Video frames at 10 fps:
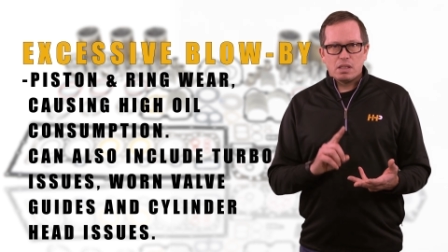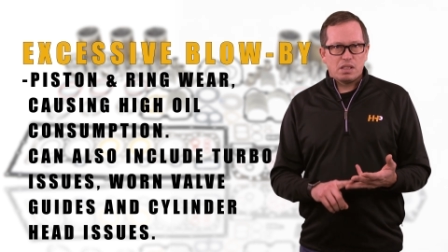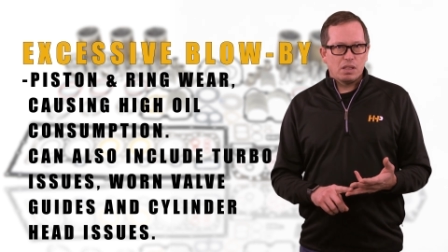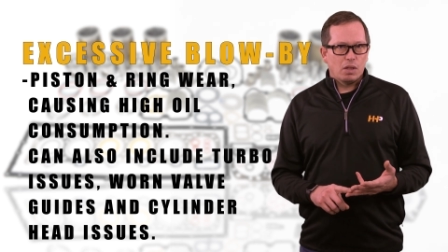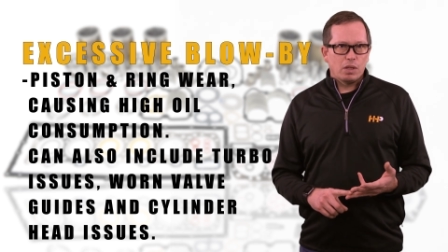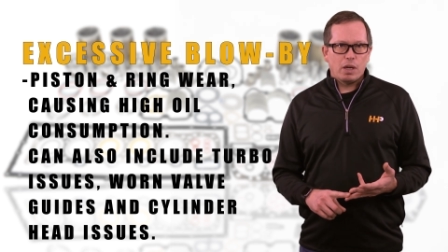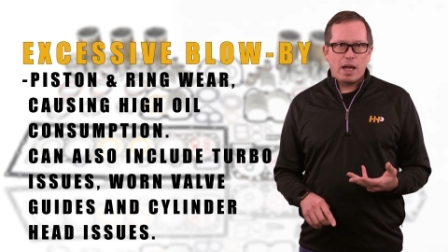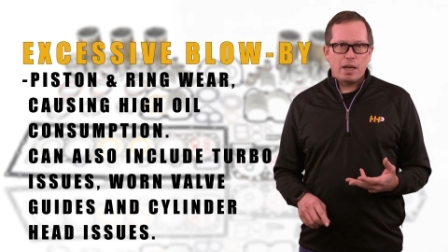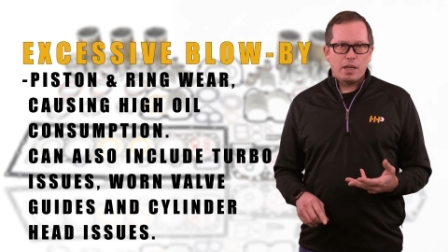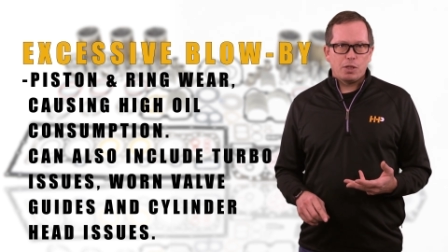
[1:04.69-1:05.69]
cylinder
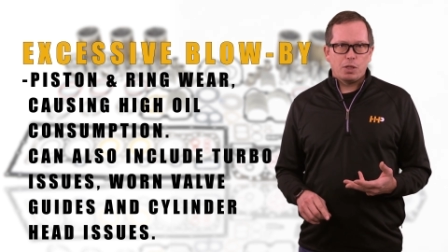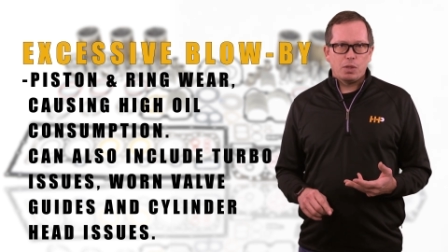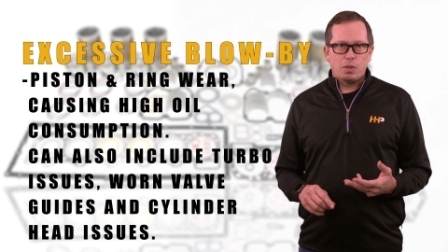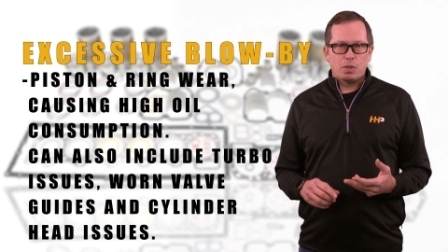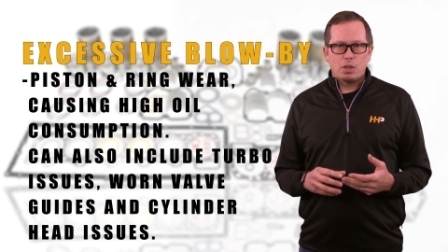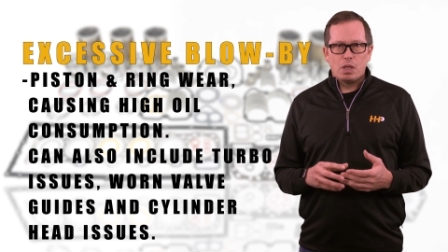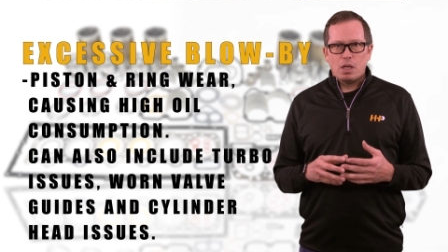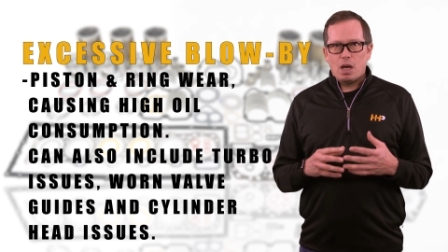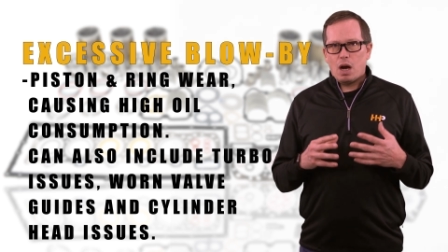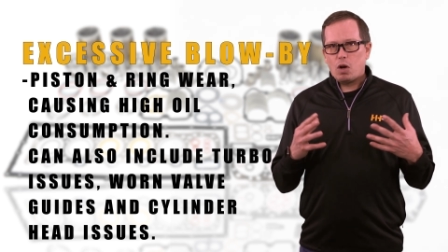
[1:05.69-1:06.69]
head issues,
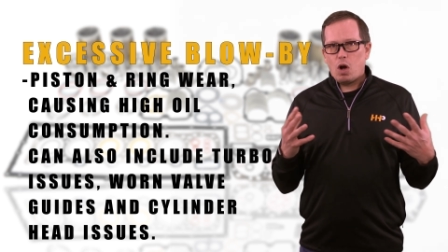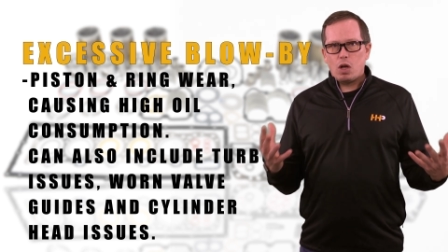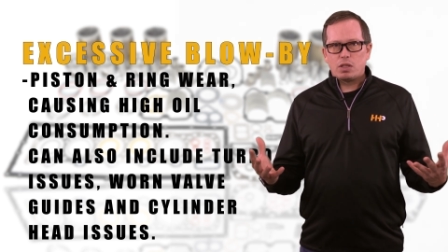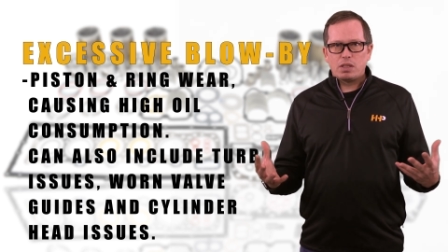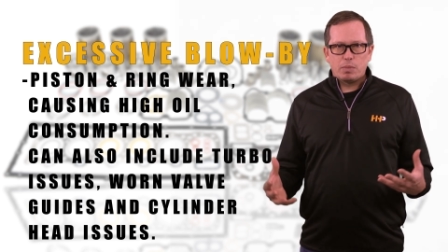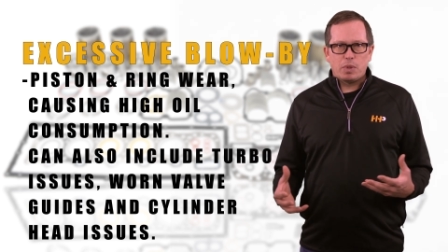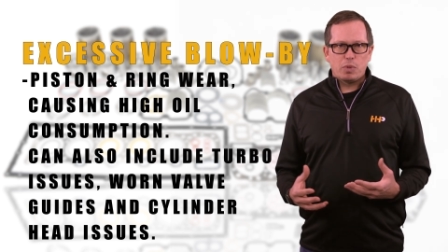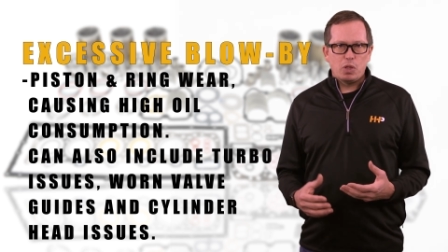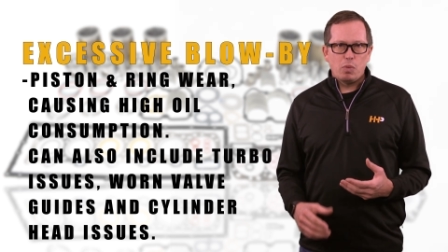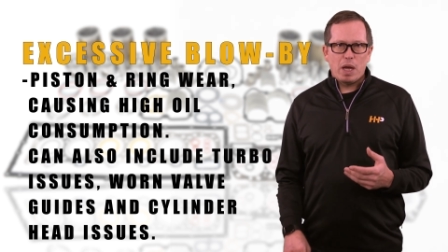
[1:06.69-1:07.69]
are all
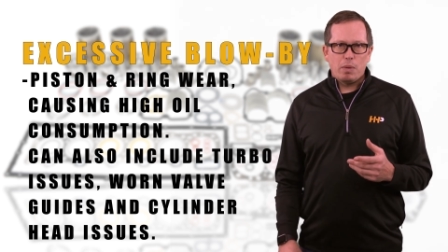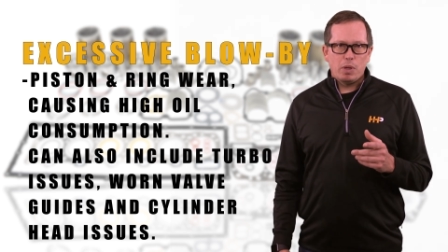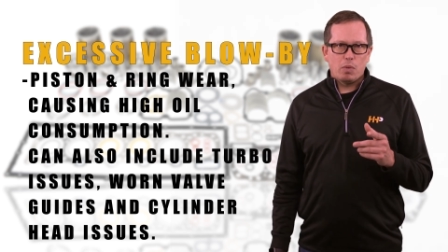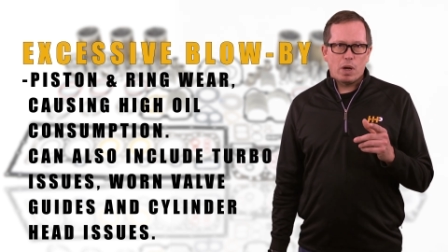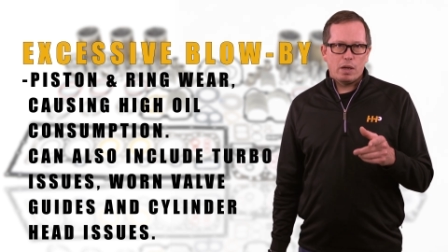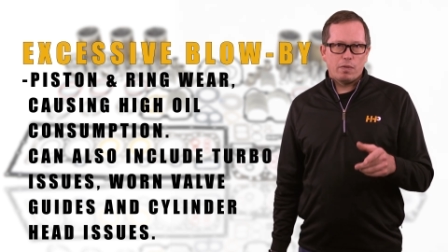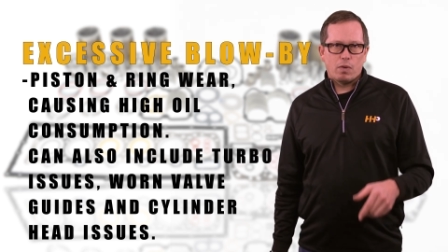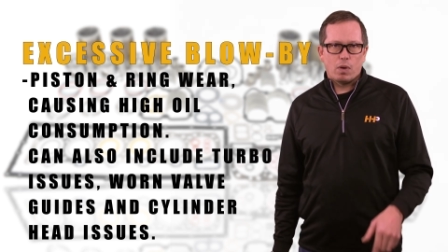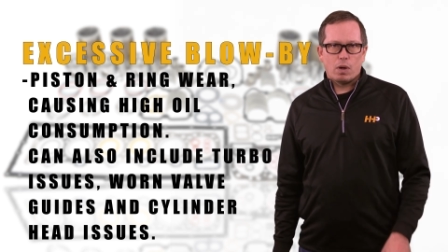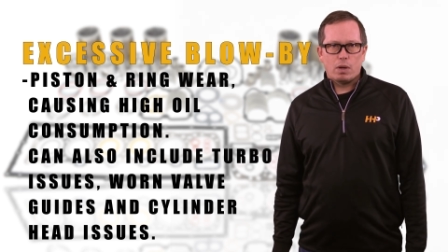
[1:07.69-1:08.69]
symptoms you may be ready
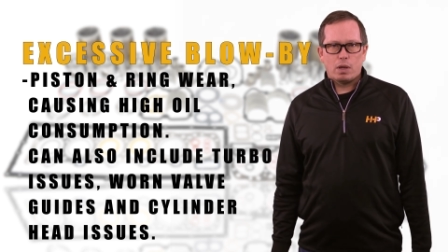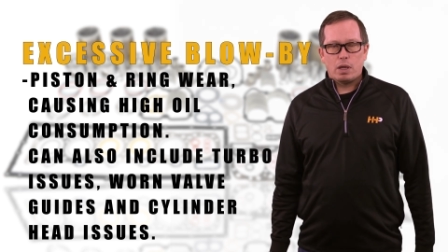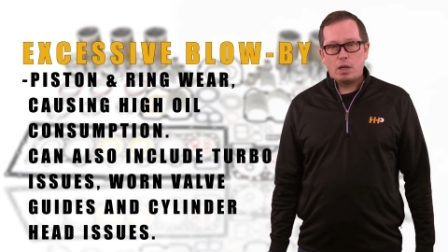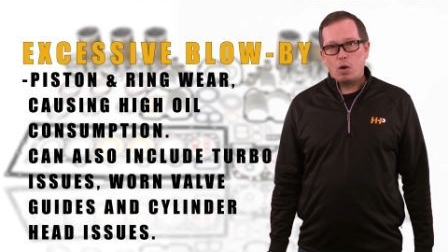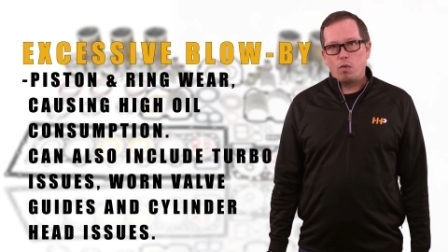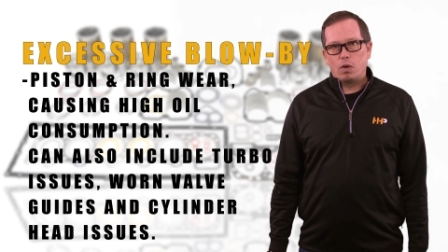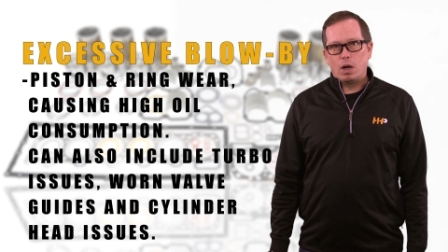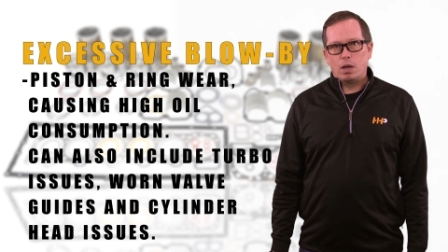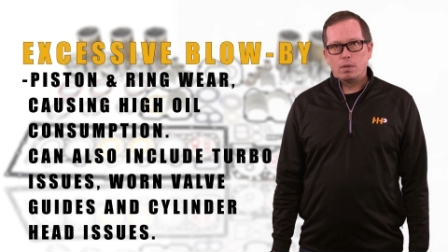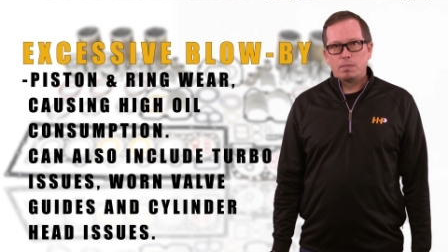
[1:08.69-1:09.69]
for an
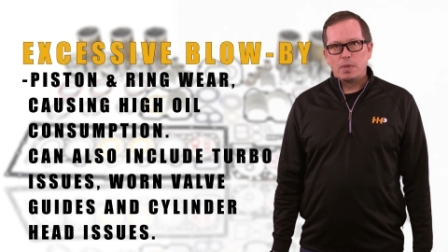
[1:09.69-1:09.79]
overhaul.